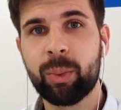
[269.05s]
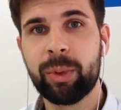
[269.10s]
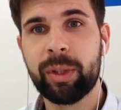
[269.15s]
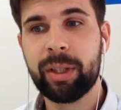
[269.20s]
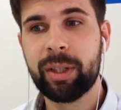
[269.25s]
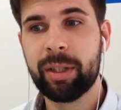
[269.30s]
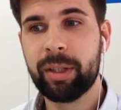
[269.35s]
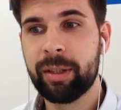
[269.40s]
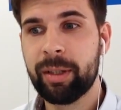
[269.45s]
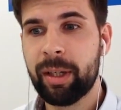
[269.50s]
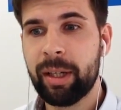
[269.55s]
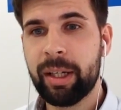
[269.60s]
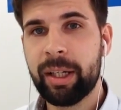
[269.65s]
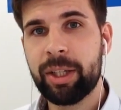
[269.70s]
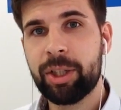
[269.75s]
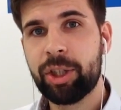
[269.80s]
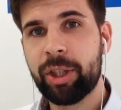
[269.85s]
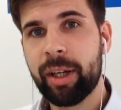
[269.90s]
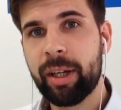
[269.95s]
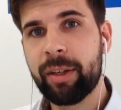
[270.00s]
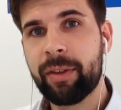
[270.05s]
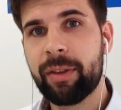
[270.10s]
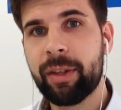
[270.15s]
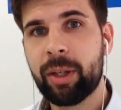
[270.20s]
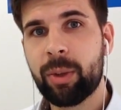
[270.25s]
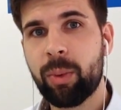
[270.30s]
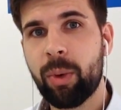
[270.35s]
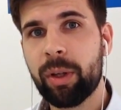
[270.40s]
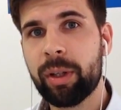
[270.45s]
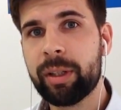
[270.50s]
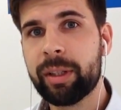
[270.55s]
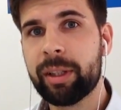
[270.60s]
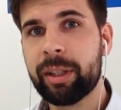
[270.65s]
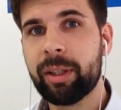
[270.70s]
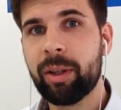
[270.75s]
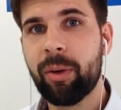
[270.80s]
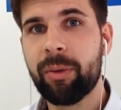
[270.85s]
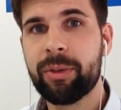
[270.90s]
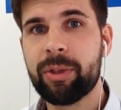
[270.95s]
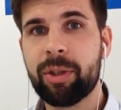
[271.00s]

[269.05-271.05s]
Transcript: we check the quality of